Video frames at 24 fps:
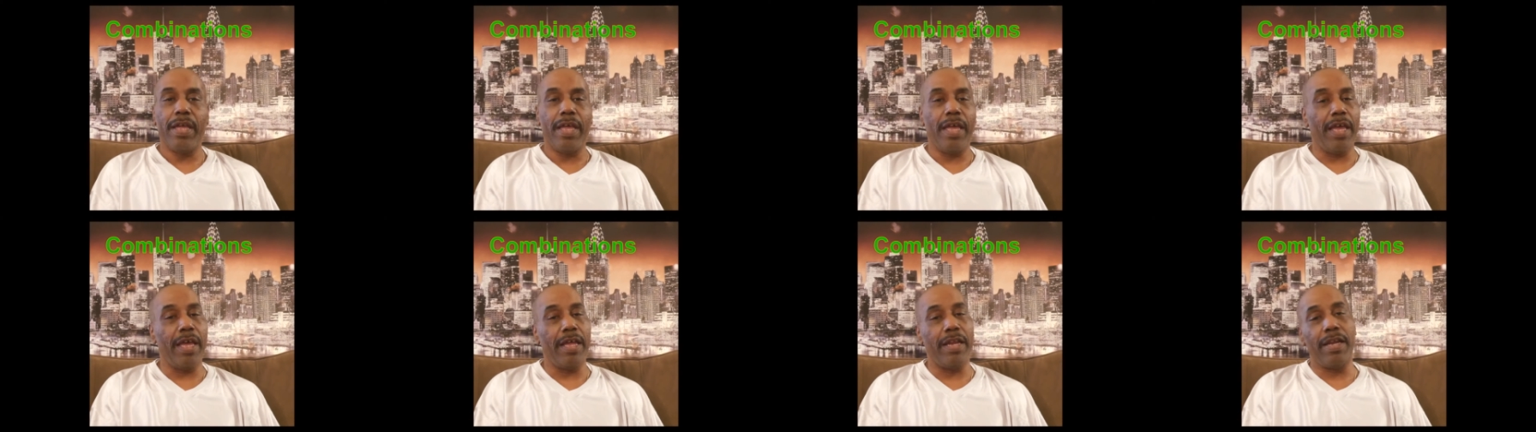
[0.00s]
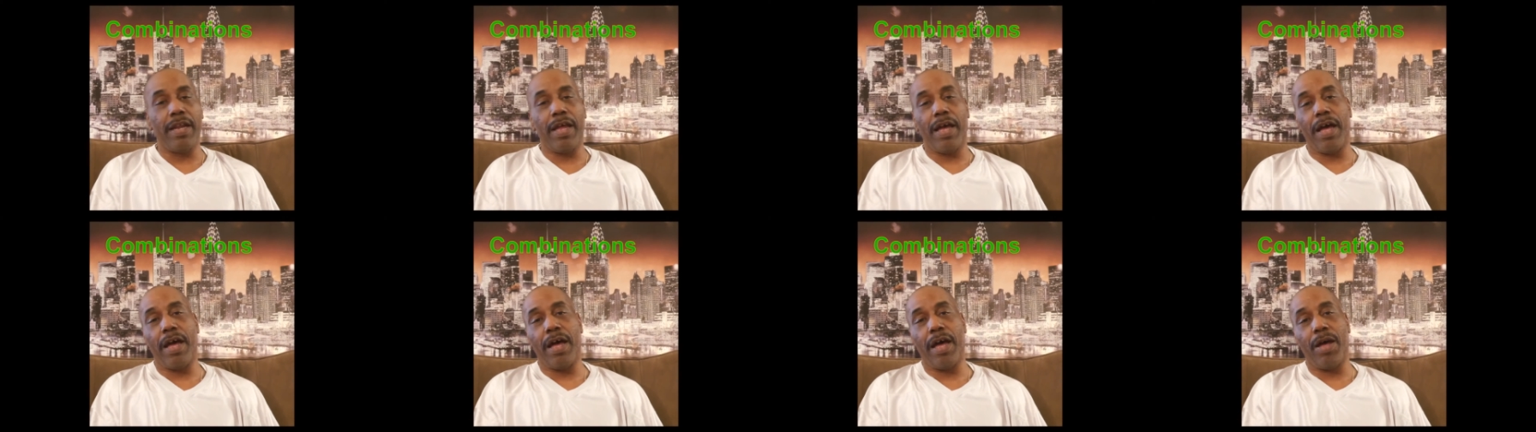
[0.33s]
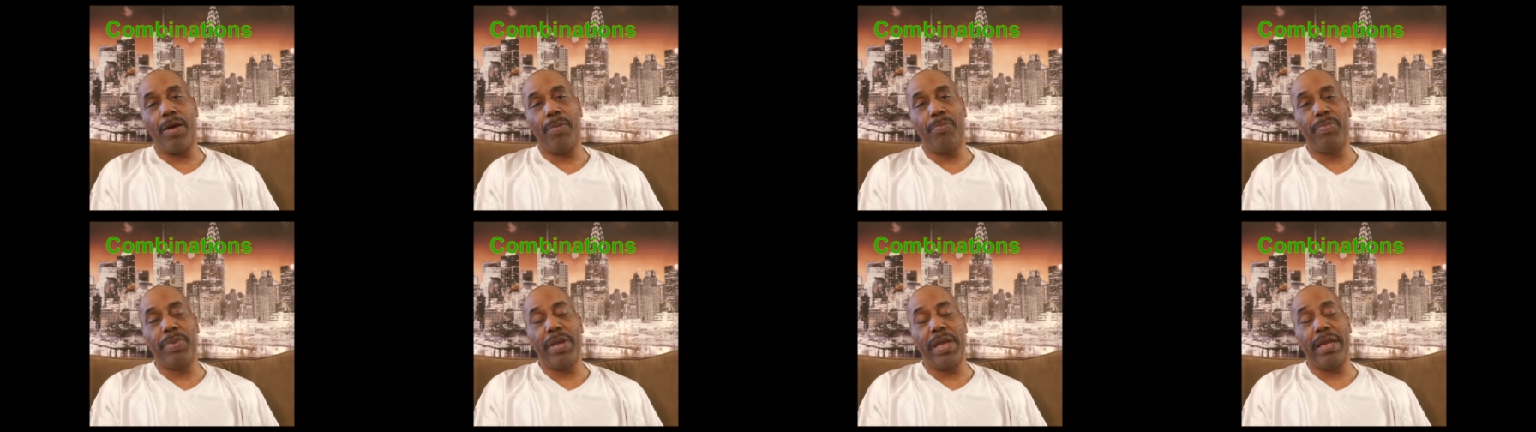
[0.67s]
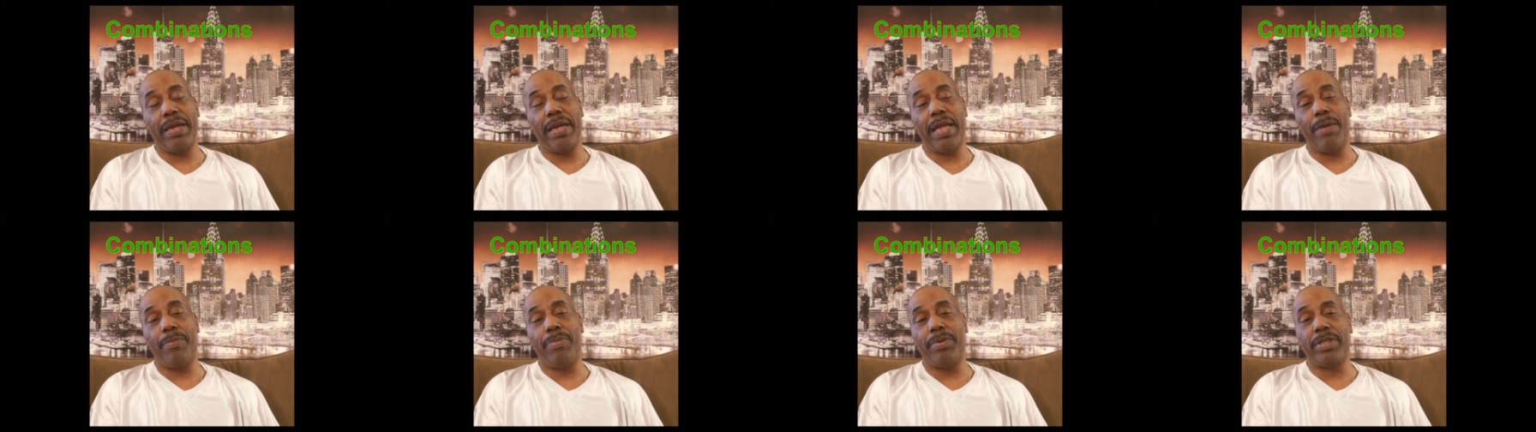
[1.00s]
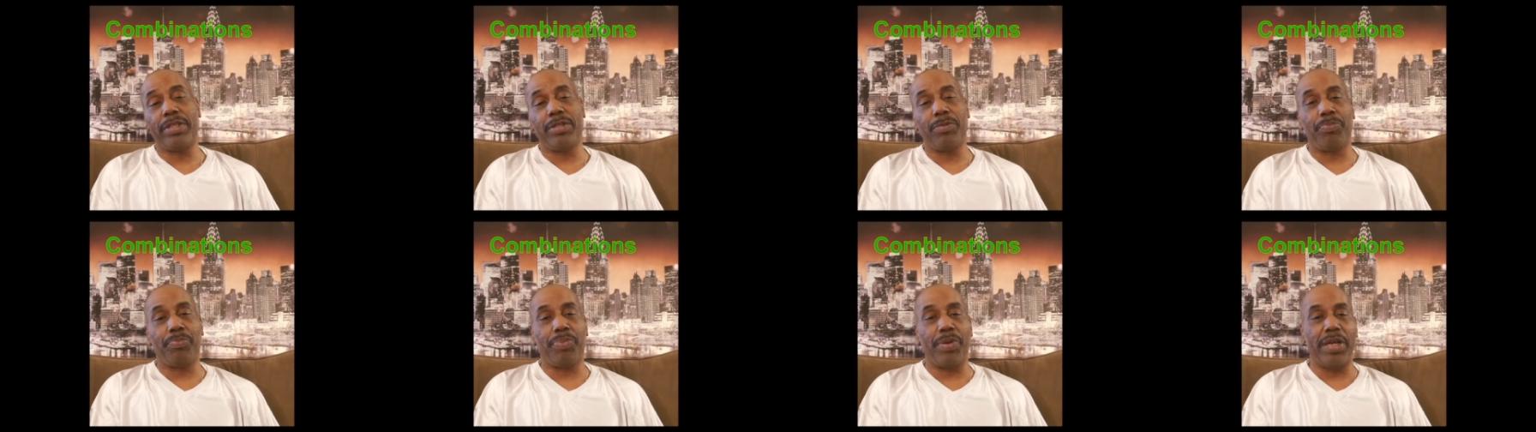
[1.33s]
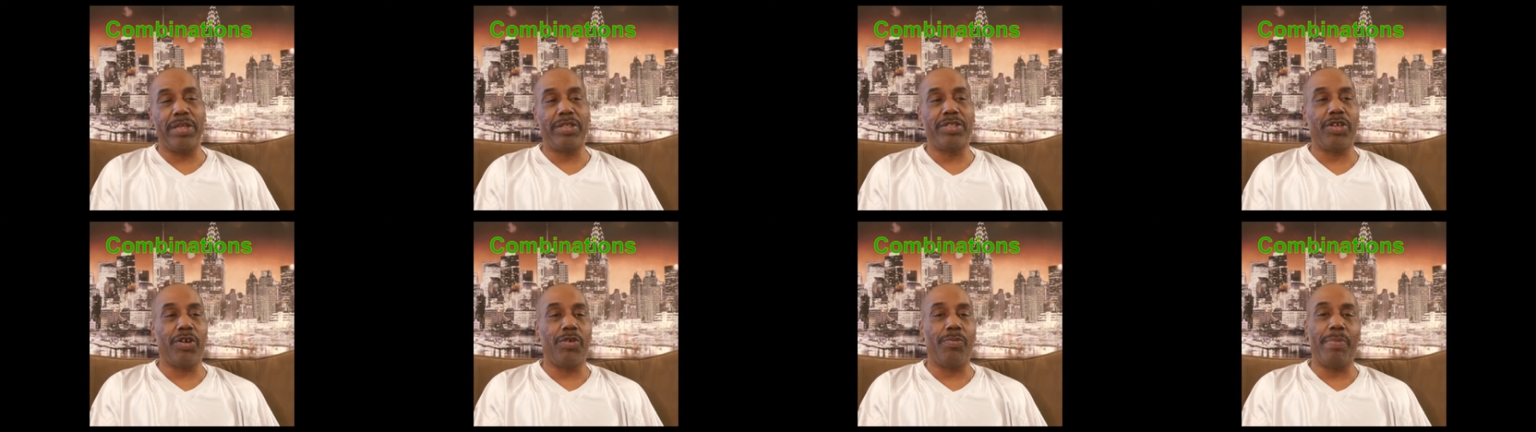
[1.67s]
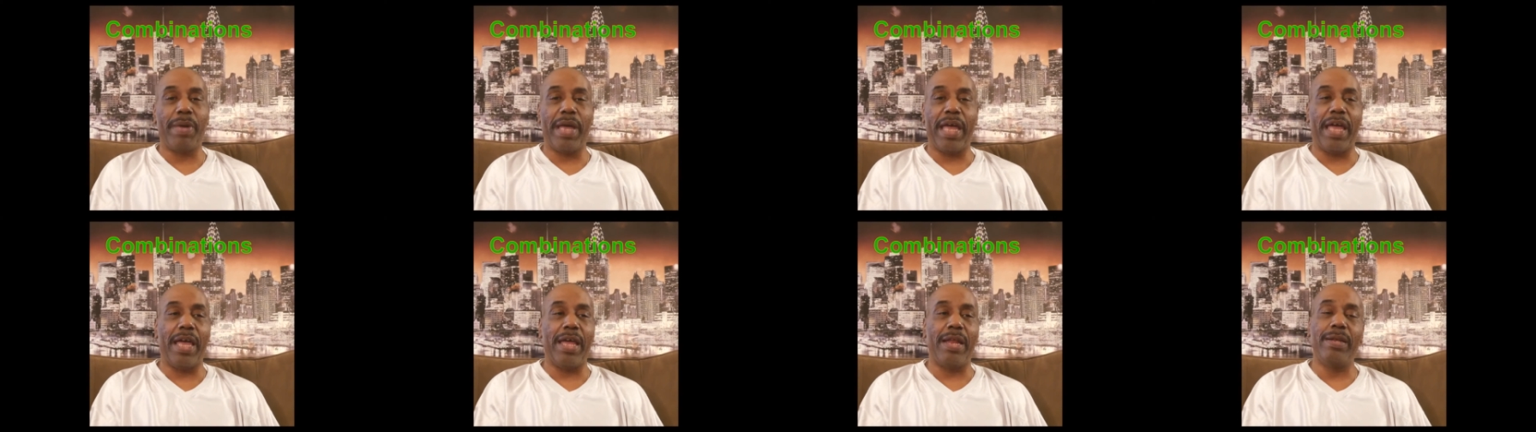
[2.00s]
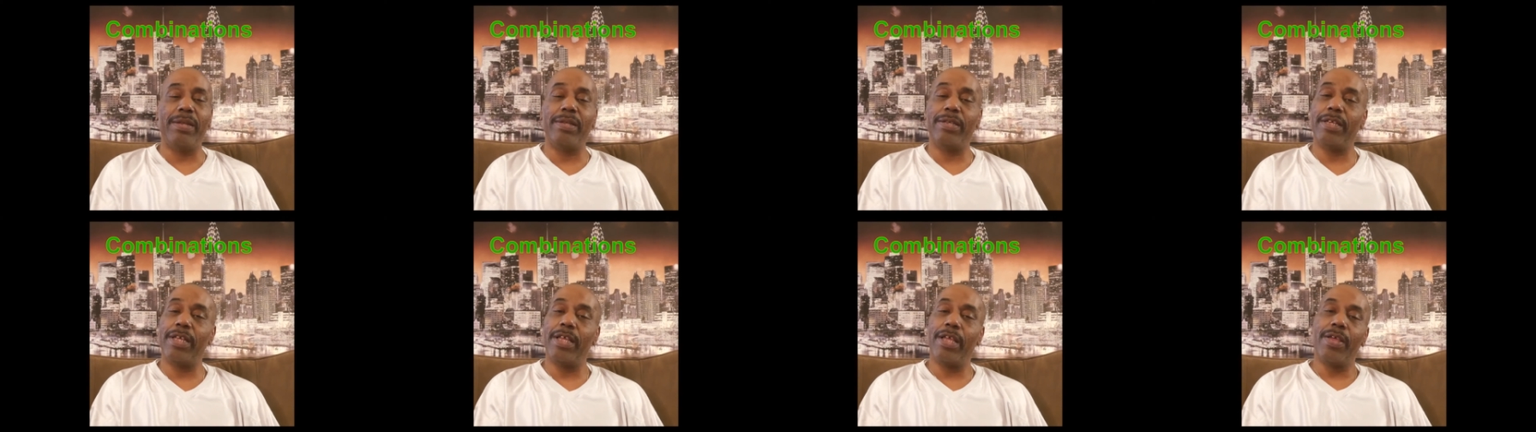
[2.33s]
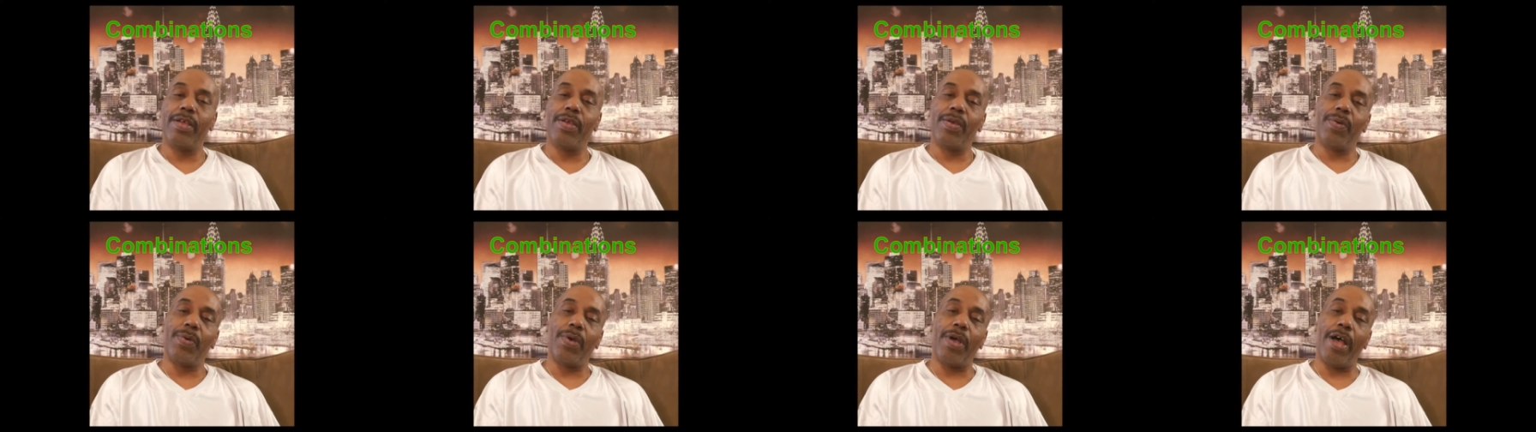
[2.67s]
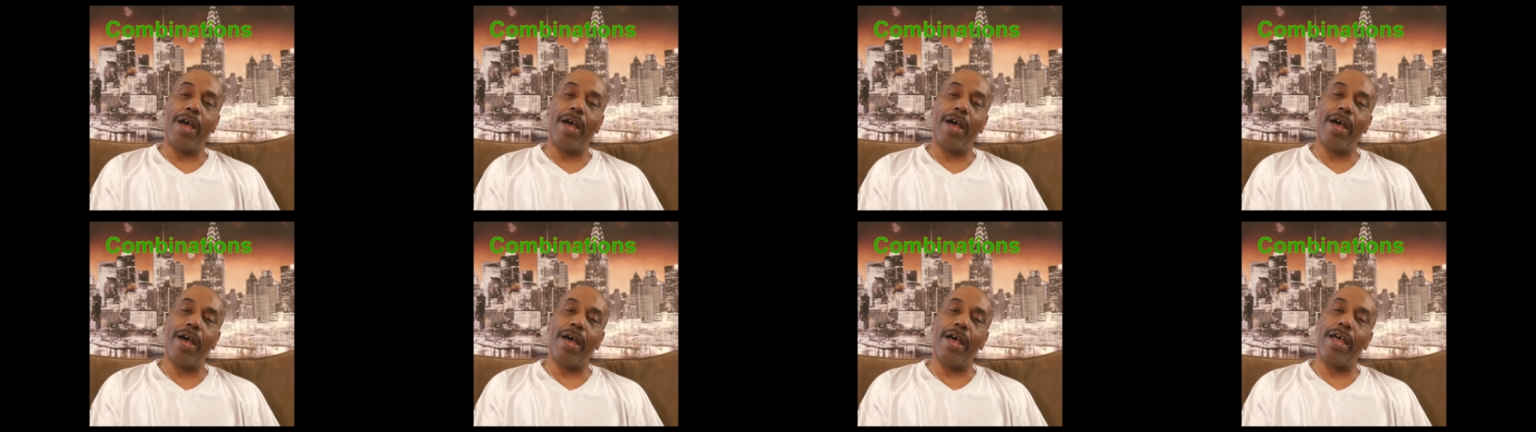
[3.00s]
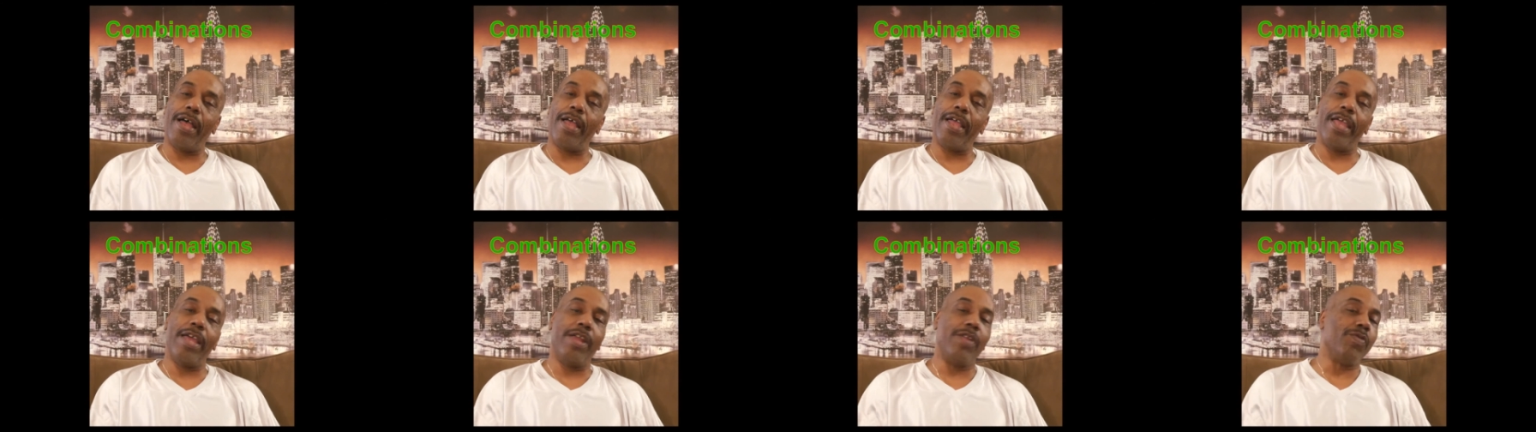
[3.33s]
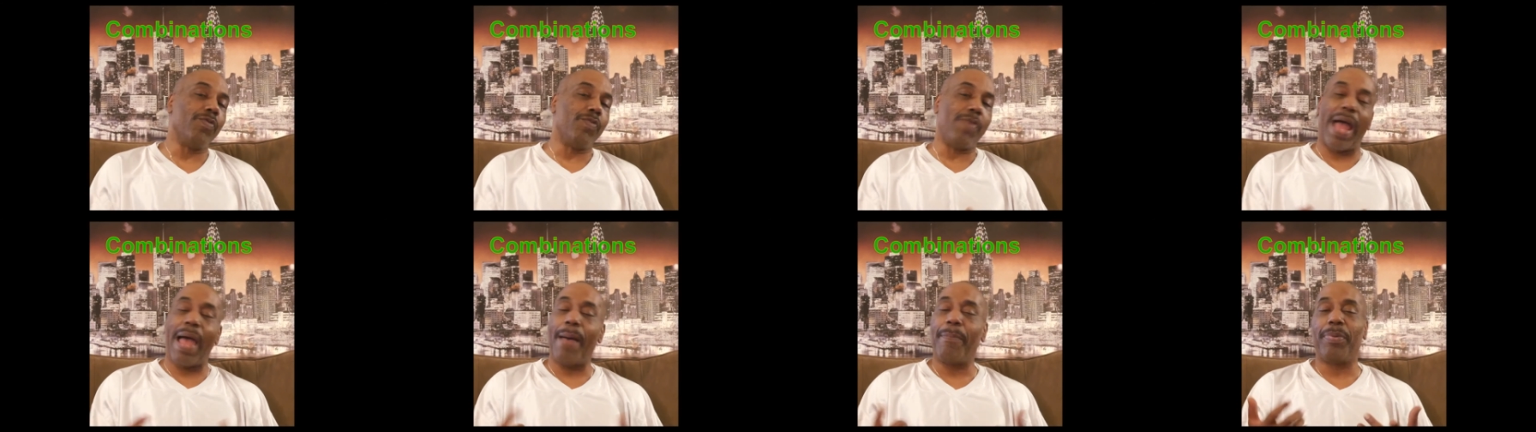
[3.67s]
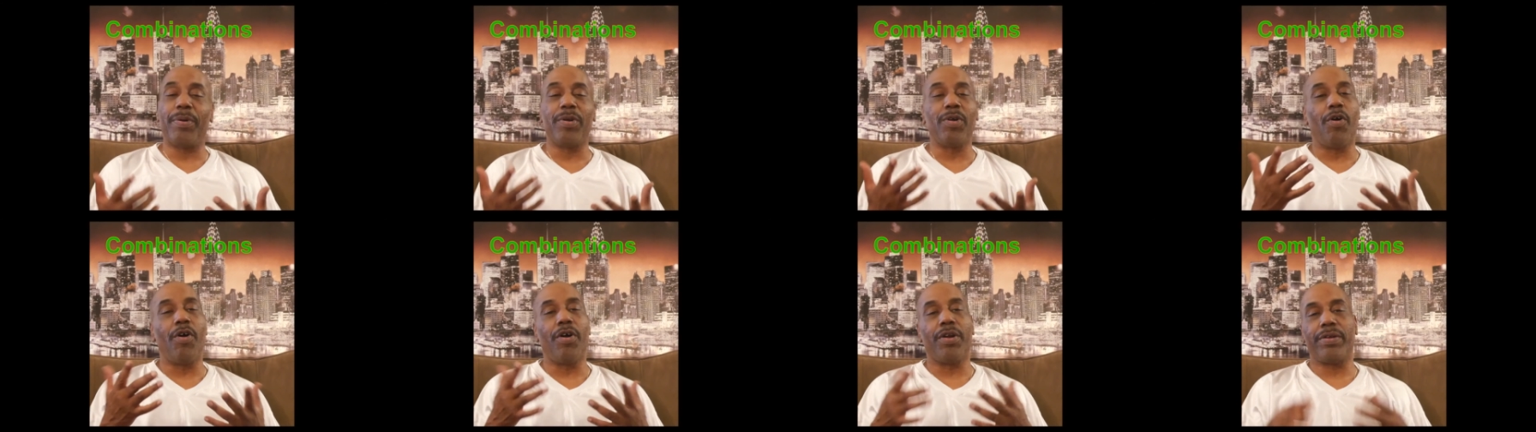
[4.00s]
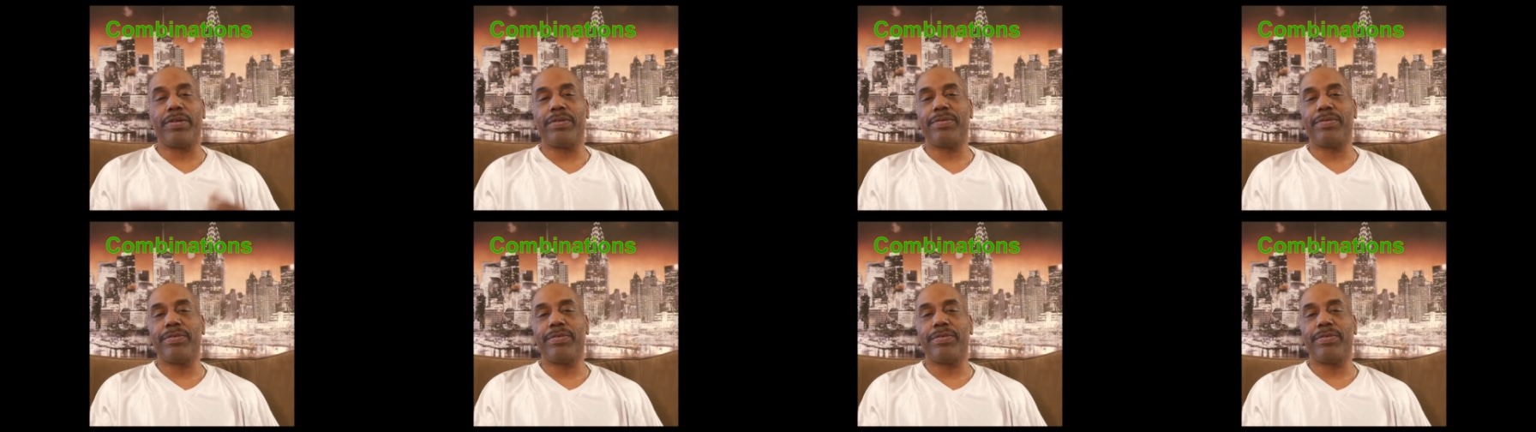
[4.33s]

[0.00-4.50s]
and being able to punch your man in rapid order.